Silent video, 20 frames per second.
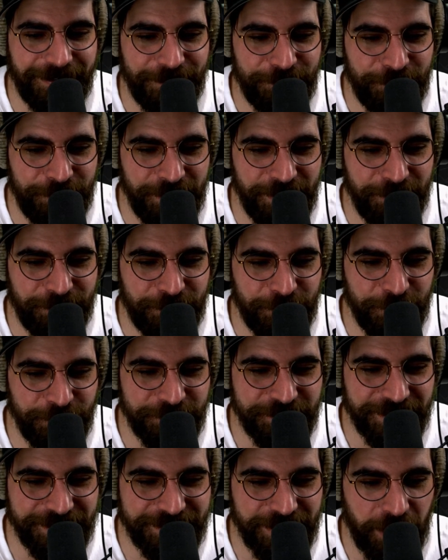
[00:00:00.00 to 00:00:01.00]
Beat Moo
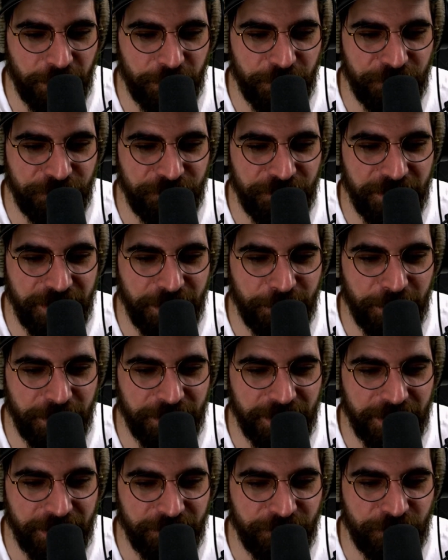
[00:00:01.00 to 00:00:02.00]
says, how do you feel about
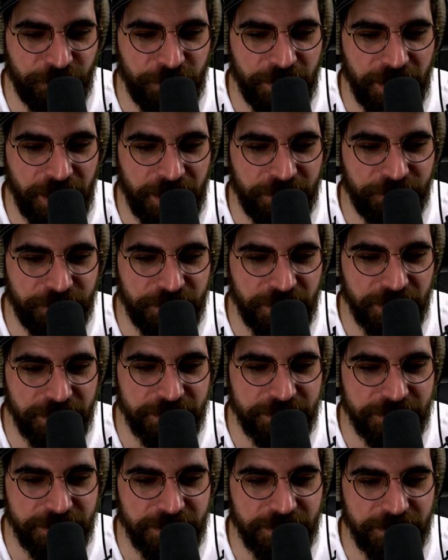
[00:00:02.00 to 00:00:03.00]
getting free
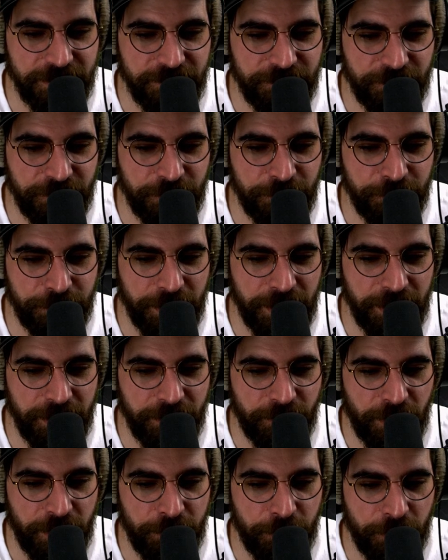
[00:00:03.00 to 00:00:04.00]
advertising from Payday
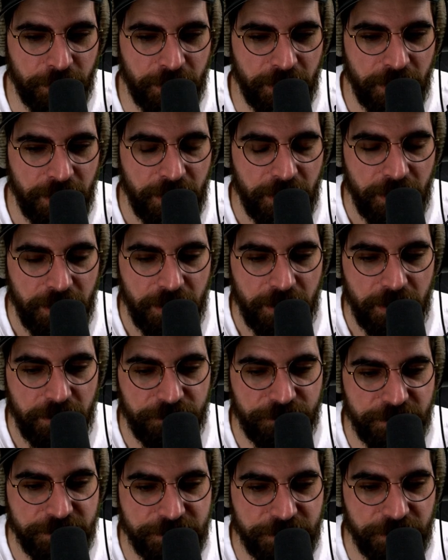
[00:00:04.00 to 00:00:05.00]
Crime War? It
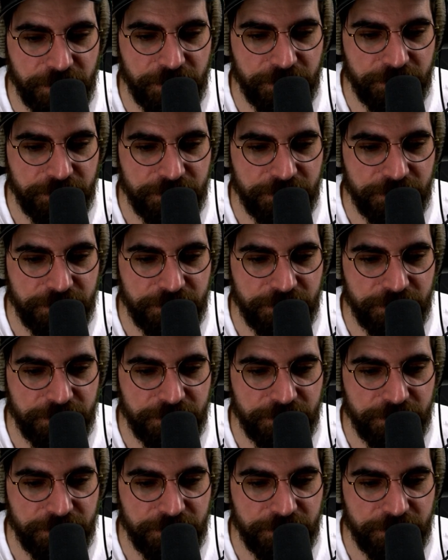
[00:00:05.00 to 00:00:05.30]
feels good.